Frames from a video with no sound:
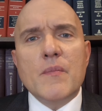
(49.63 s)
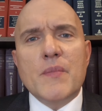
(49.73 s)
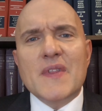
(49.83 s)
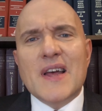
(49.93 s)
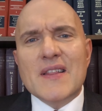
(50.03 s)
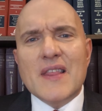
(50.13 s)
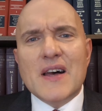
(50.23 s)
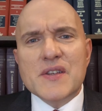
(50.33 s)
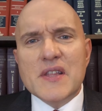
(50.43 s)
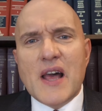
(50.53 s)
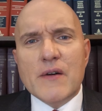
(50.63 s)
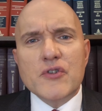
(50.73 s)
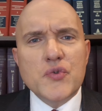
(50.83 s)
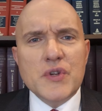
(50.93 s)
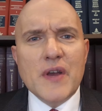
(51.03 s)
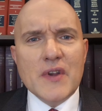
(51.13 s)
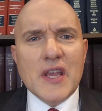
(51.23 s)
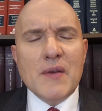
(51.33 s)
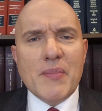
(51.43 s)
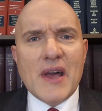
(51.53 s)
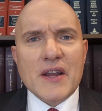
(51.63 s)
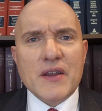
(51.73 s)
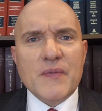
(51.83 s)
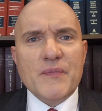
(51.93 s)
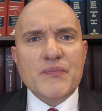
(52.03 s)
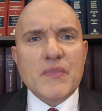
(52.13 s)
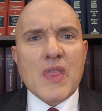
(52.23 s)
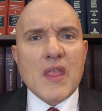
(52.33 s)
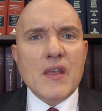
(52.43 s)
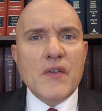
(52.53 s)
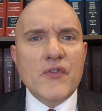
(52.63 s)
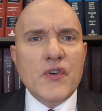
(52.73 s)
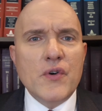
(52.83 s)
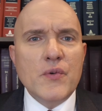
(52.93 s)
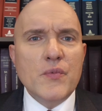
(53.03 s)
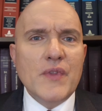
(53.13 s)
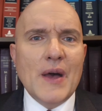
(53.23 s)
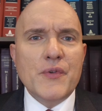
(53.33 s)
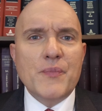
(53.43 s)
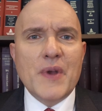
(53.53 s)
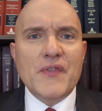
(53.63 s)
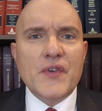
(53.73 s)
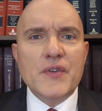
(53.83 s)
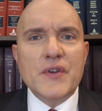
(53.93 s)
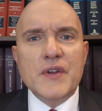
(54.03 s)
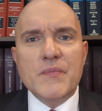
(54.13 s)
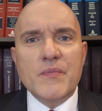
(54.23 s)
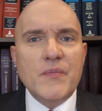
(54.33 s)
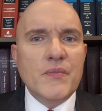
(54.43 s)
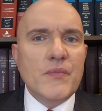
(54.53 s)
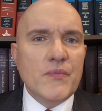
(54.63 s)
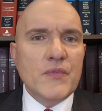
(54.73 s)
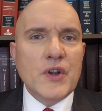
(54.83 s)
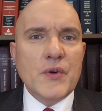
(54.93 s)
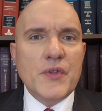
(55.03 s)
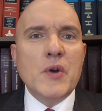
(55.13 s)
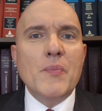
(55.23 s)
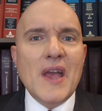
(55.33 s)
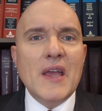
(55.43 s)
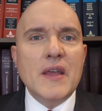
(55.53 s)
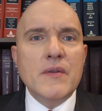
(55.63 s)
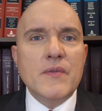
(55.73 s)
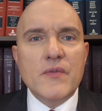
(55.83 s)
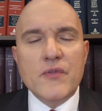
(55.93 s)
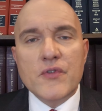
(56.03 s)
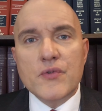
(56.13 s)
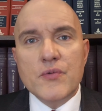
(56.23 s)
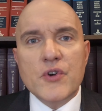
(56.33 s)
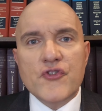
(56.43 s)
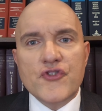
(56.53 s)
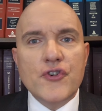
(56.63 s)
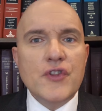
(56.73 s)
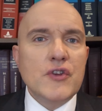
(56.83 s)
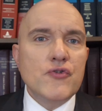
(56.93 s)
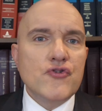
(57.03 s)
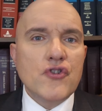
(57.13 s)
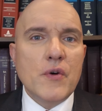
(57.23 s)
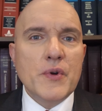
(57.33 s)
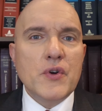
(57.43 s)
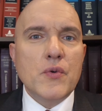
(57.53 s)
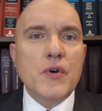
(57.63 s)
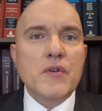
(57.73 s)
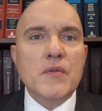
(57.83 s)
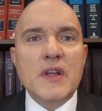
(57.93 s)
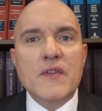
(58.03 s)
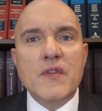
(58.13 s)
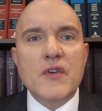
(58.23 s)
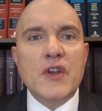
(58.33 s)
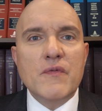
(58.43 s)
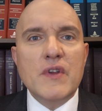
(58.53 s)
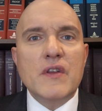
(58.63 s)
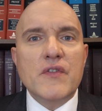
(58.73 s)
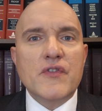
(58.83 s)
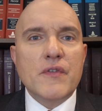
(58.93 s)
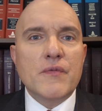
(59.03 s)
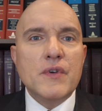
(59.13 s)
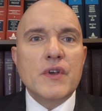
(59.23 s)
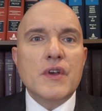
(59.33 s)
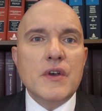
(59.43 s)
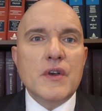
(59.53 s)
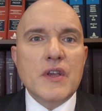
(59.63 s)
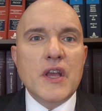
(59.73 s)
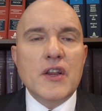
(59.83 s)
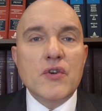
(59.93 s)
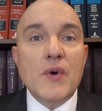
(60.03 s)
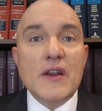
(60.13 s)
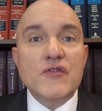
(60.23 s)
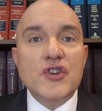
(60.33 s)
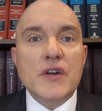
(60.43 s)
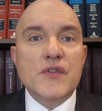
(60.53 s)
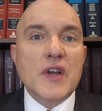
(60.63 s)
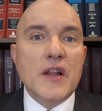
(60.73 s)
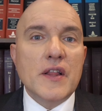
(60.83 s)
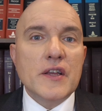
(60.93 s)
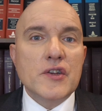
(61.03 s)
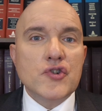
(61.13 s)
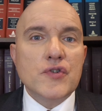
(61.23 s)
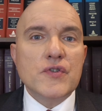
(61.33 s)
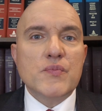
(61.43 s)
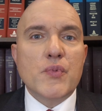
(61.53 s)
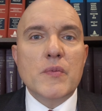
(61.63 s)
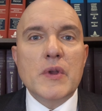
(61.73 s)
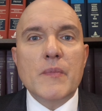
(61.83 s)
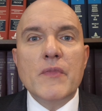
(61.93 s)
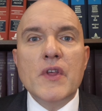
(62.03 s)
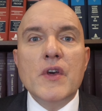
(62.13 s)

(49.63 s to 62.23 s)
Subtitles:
But that $1,000, you would never get it back. So that was basically, their pay to assure that you show up in court and to the convenience of getting you out of jail. It's kind of like an insurance premium.